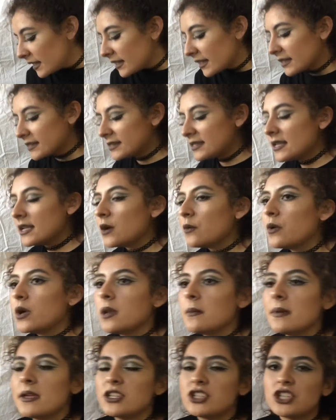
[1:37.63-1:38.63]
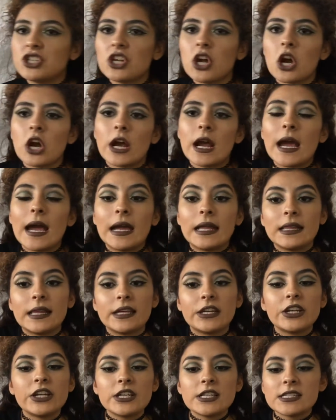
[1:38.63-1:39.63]
next thing I want to mention are
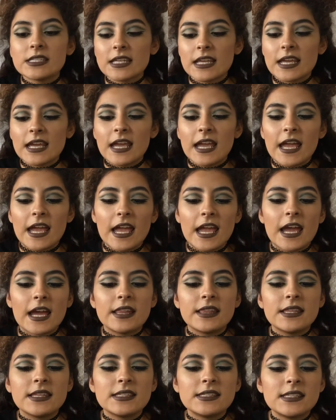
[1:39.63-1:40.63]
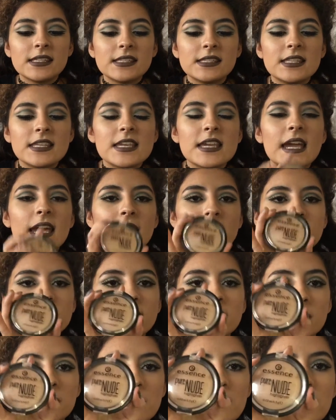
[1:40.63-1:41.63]
highlighters. And this is the
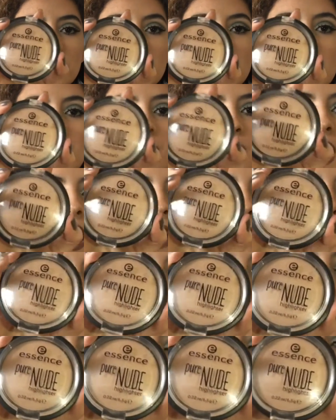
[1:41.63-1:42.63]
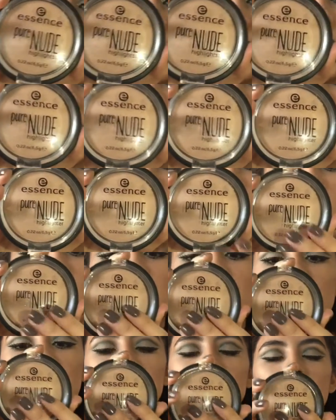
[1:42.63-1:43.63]
Essence Pure Nude. I've been trying this out a
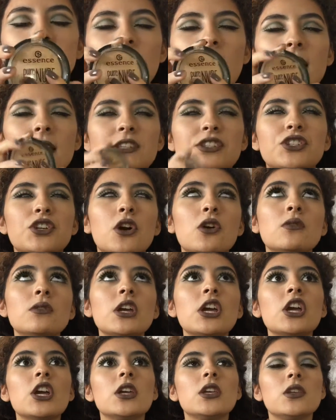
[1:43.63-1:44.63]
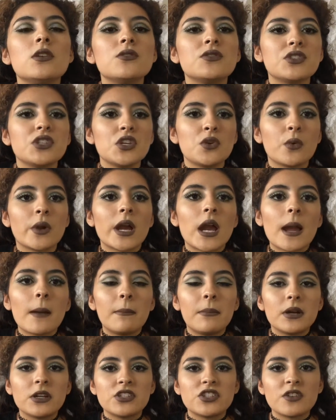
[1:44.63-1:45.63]
lot because I don't usually wear
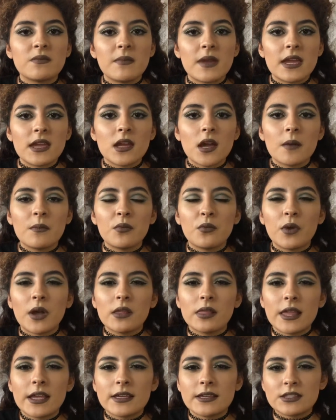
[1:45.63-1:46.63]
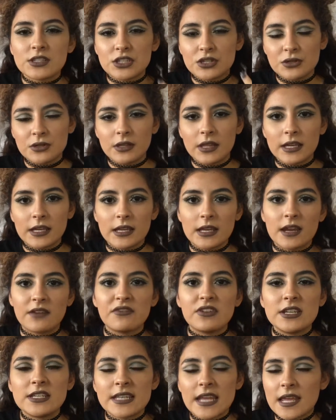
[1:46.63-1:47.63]
a bunch of makeup like to like an
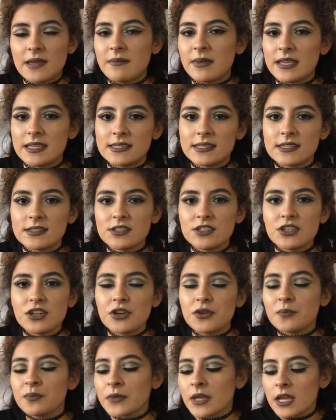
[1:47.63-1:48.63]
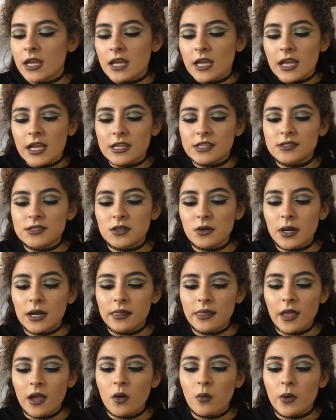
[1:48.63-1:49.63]
everyday basis, you know? And so I
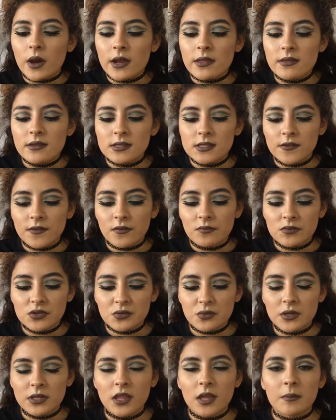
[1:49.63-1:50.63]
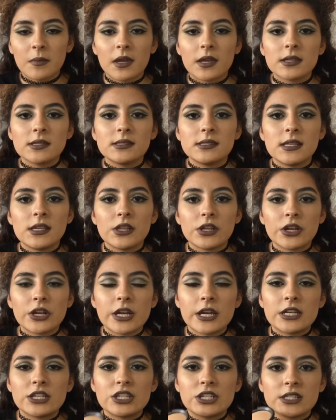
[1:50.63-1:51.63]
like wearing this if I'm just wearing like my concealer
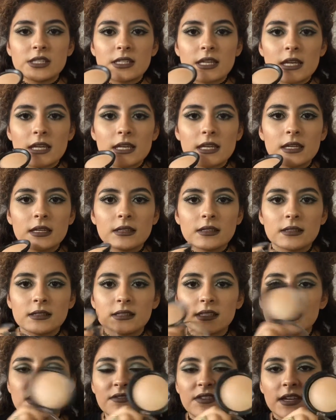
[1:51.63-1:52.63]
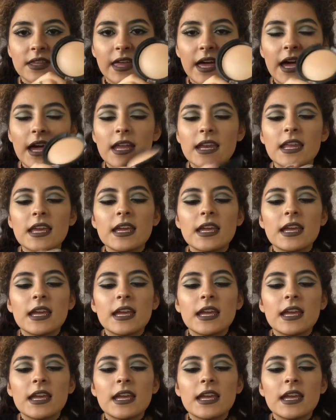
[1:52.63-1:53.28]
and just like stuff like that.